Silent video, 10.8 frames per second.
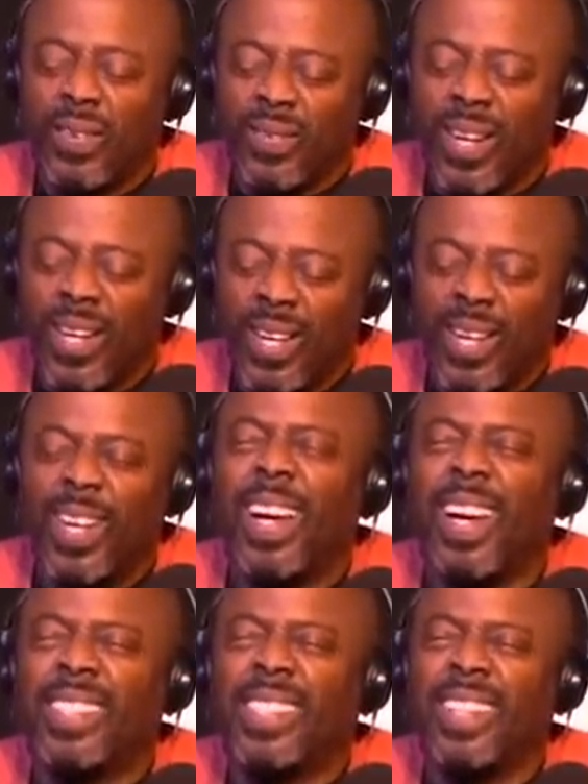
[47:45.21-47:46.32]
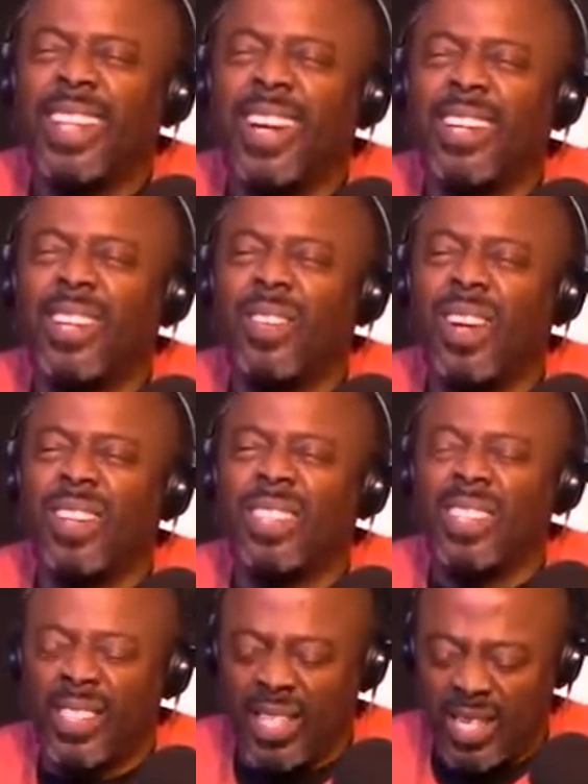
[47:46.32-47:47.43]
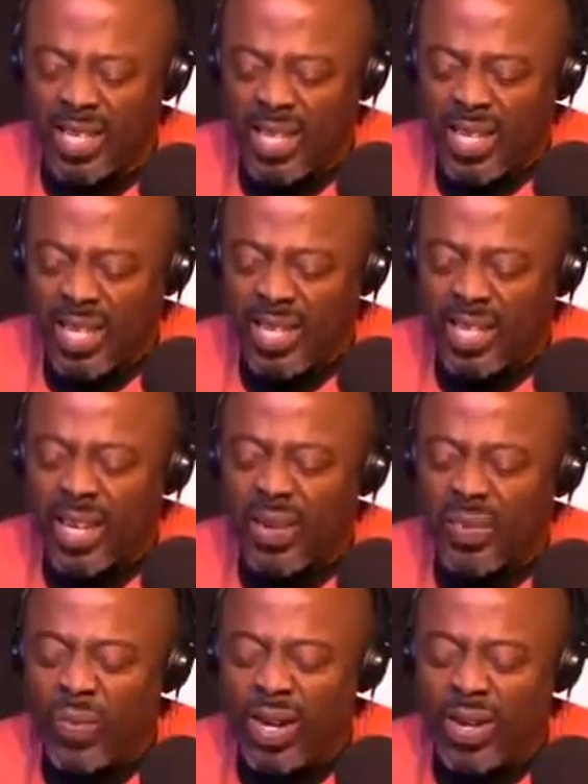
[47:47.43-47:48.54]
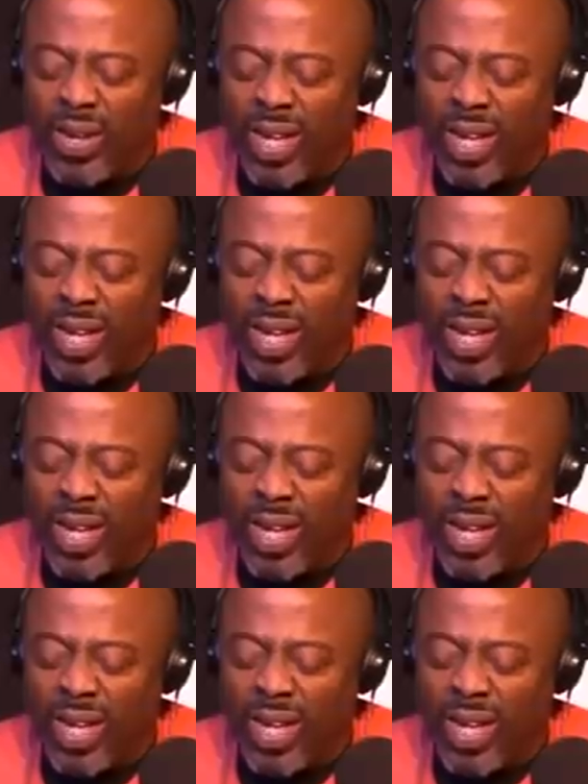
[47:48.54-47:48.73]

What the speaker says: Right? I said, Donnell Rawlings. She said, and what?